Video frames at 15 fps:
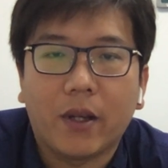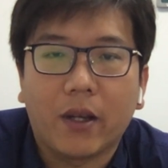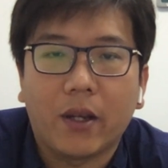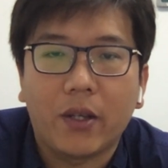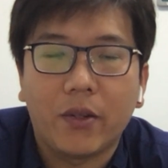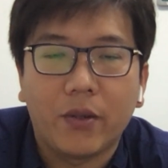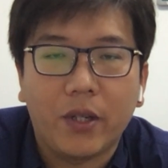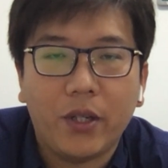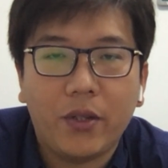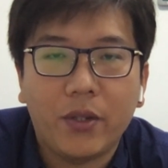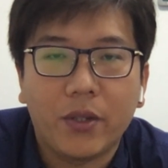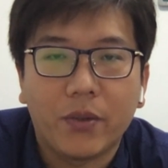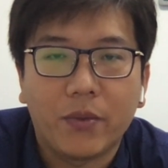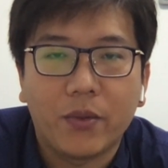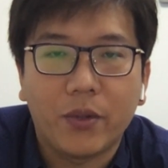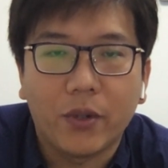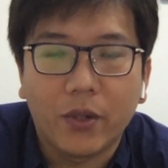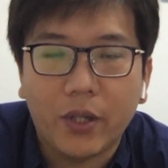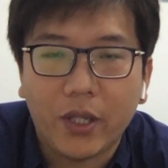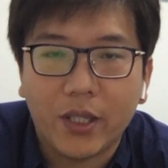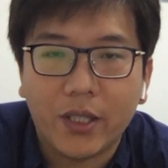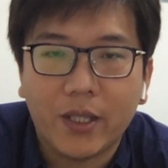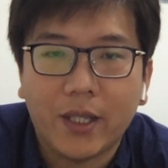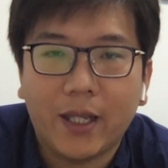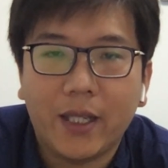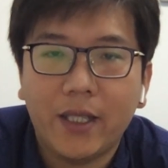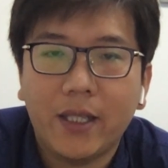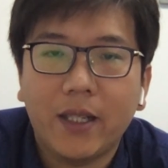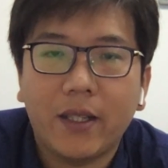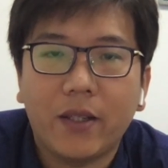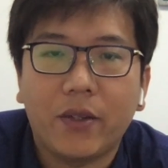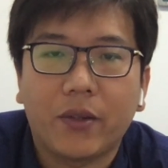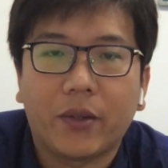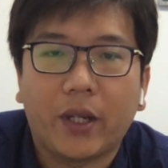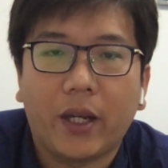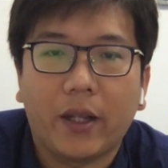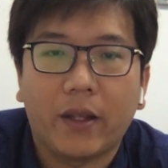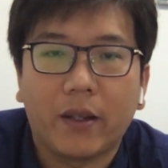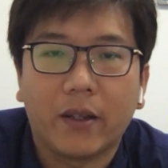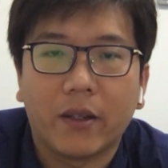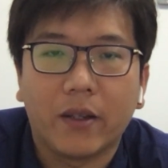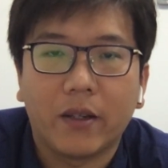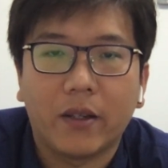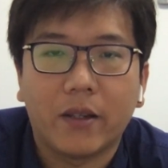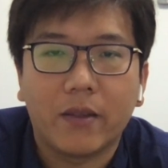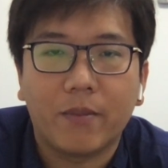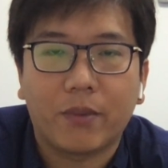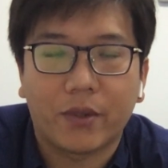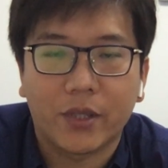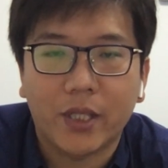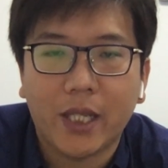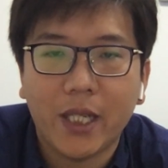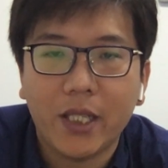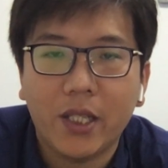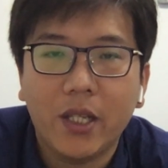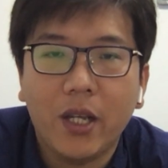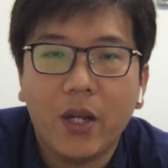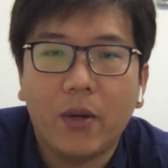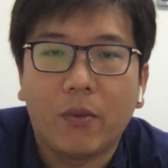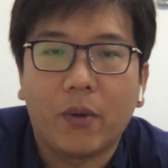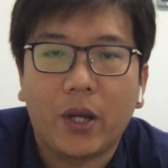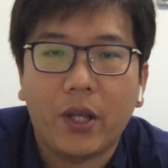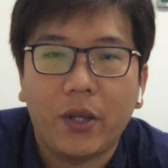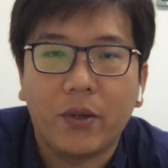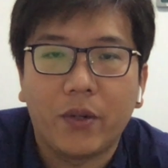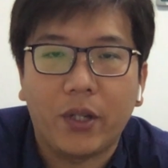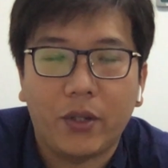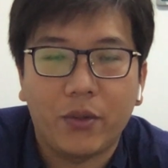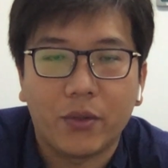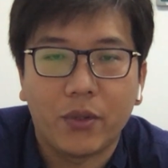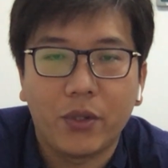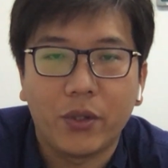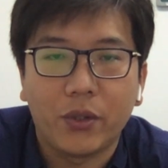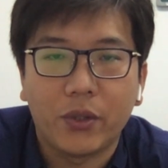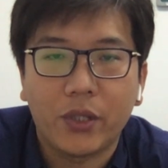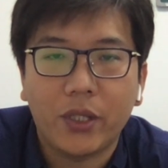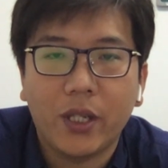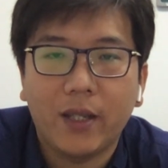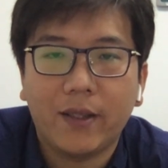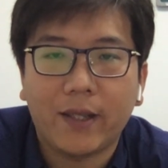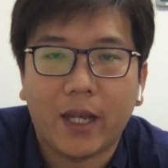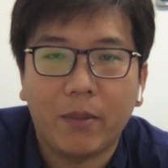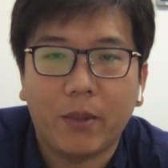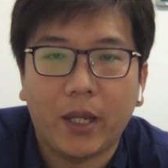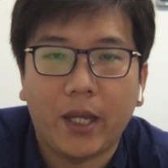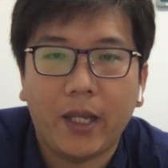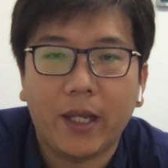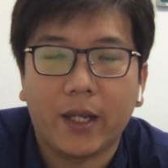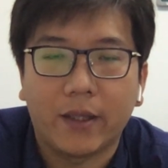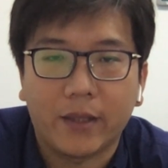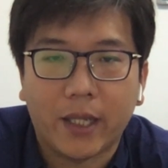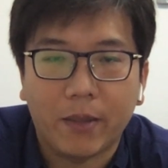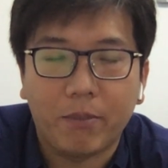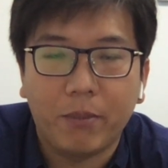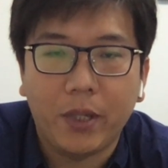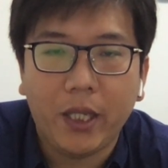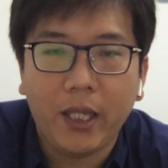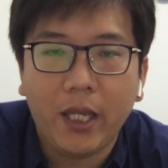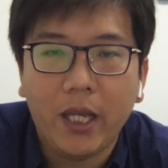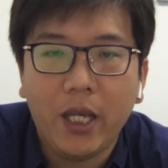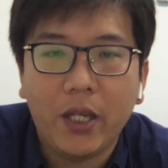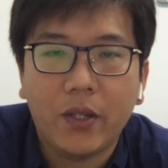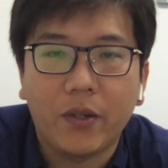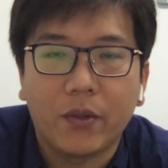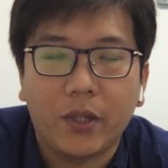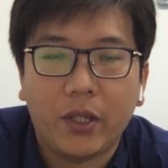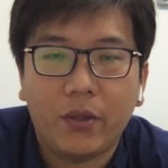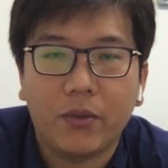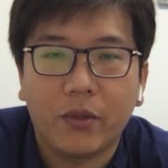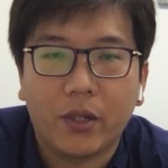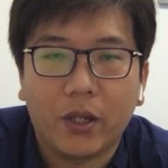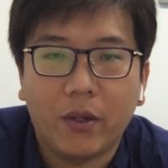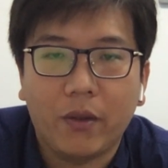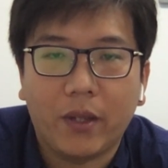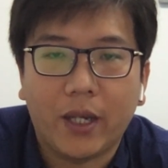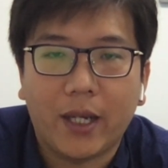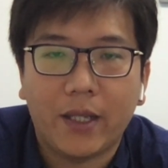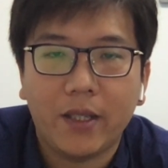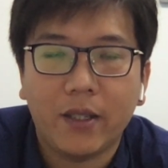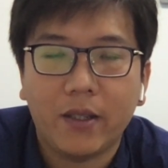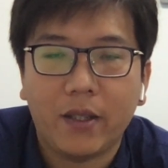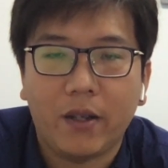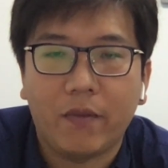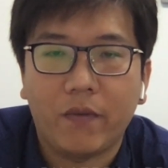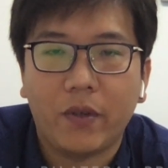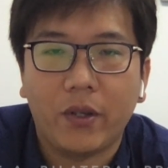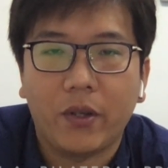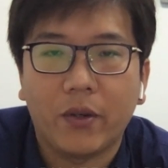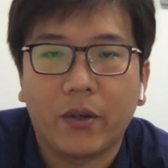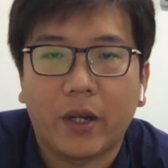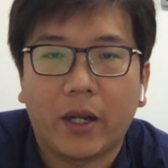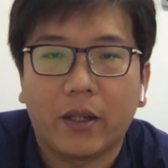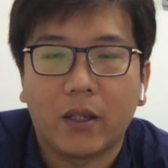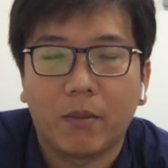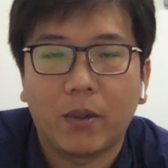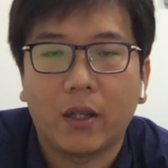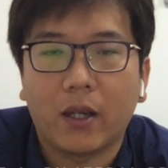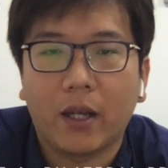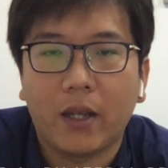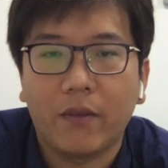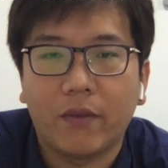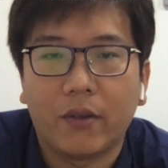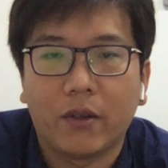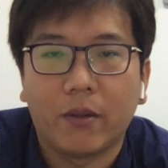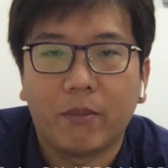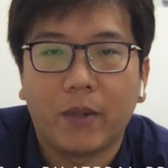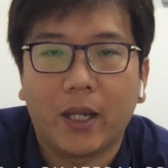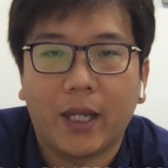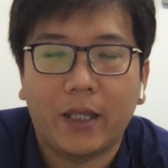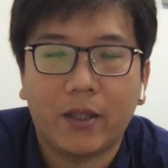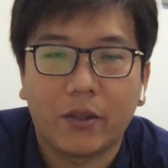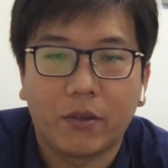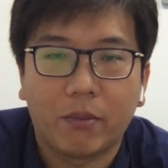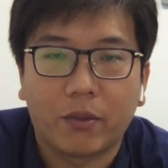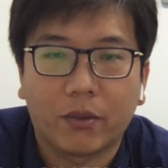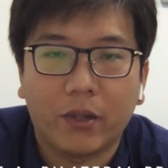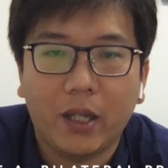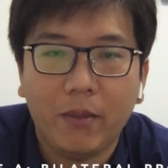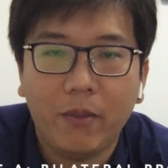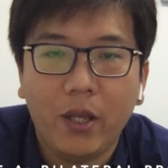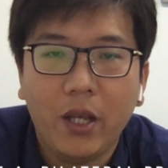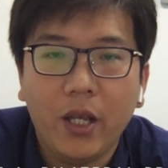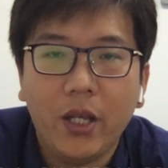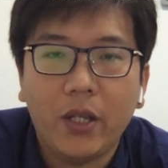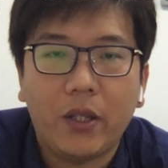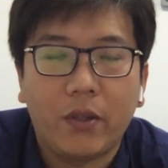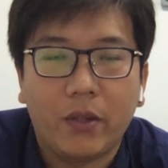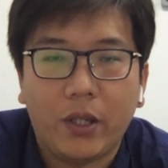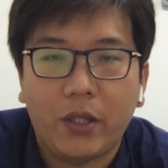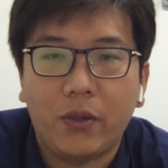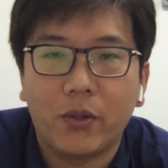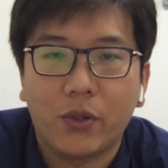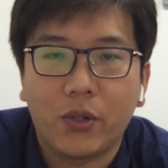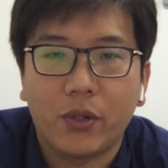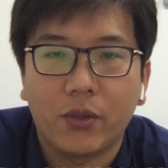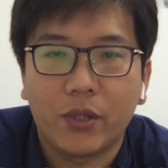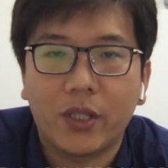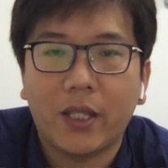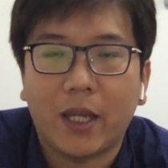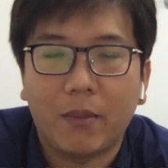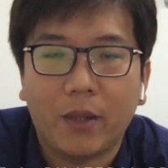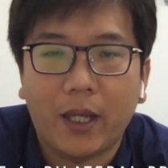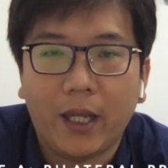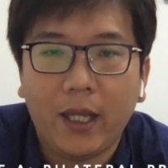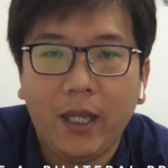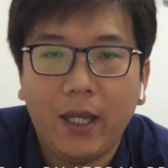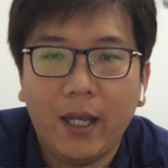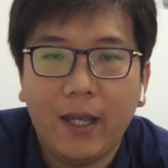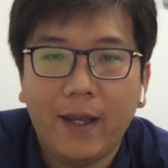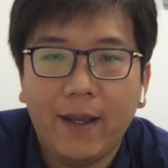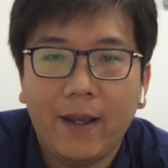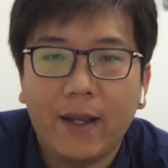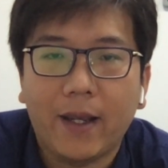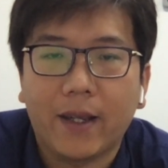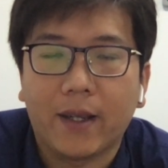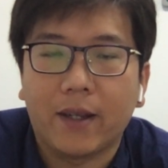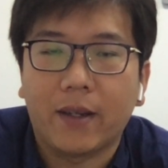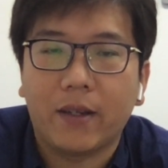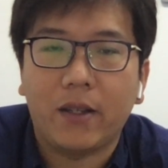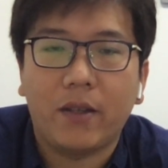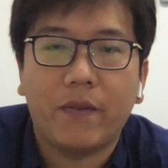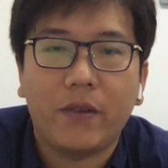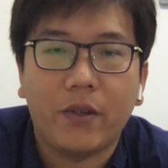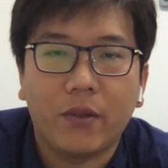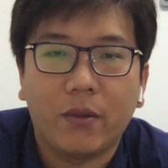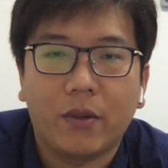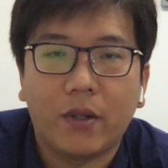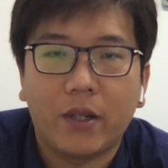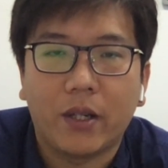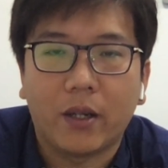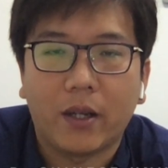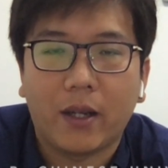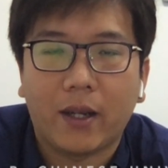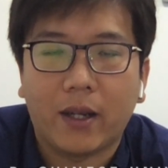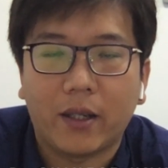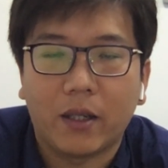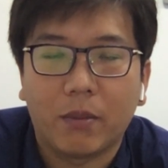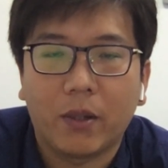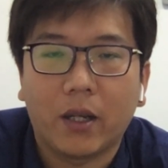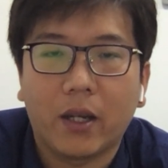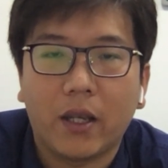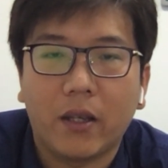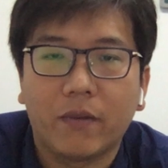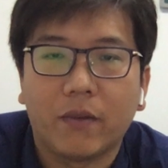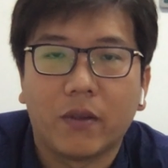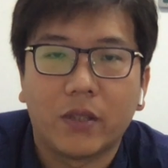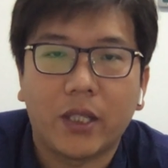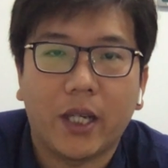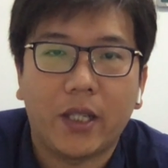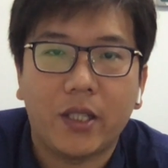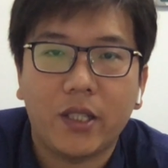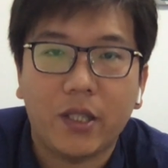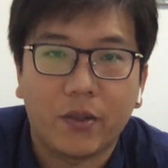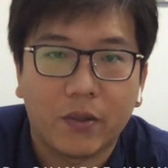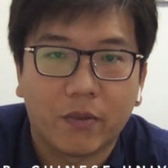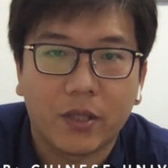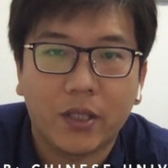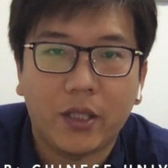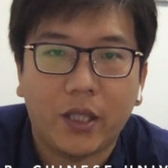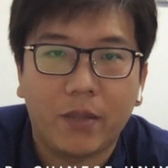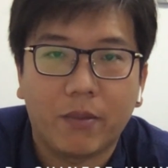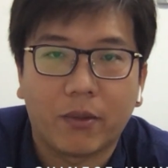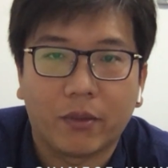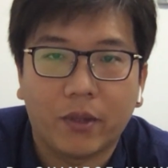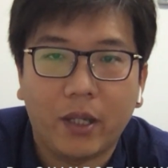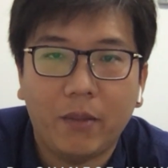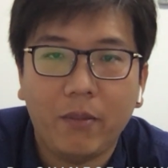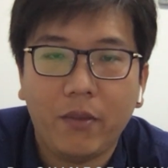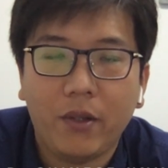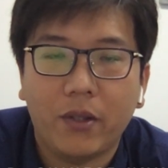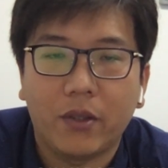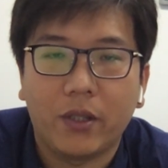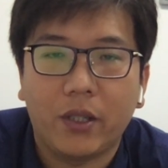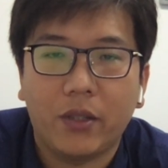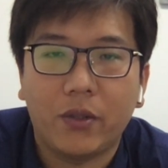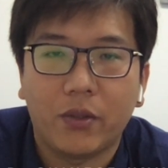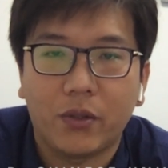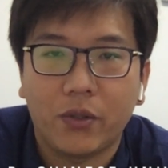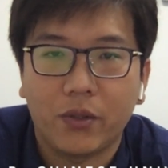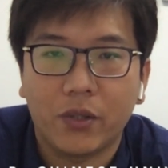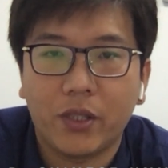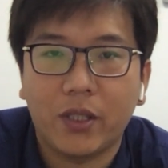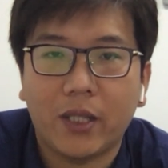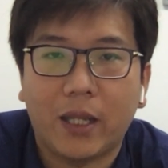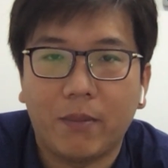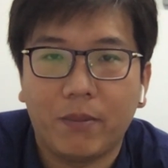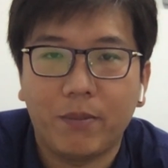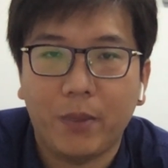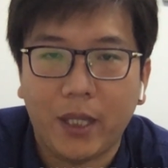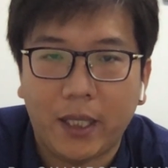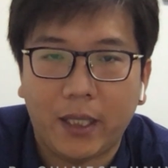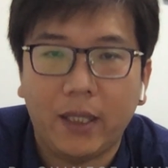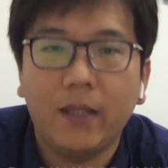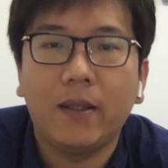you need to notice that during the process, when you need to choose type A and type B, you need to know that if you are applying for bilateral program, you need to choose type A, and if you are applying Chinese university program, you need to choose type B.